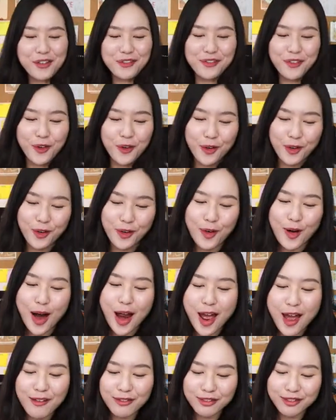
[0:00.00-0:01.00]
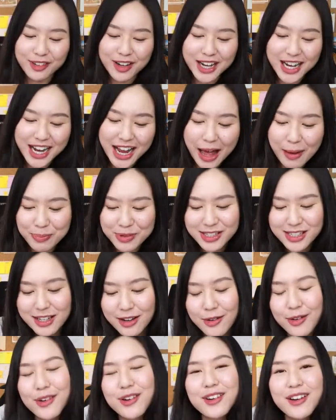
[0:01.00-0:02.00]
For every
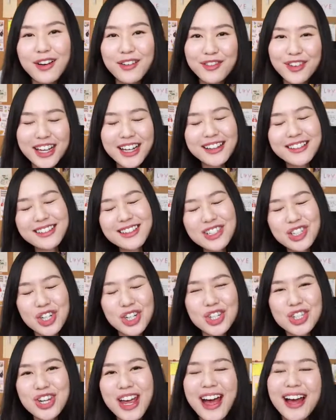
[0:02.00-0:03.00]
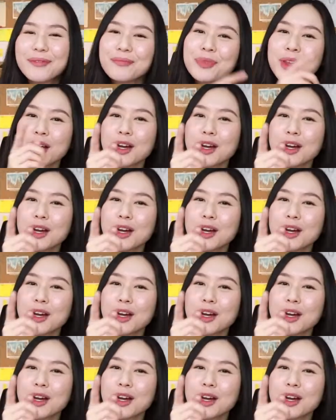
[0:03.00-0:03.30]
episode of English Chit Chat,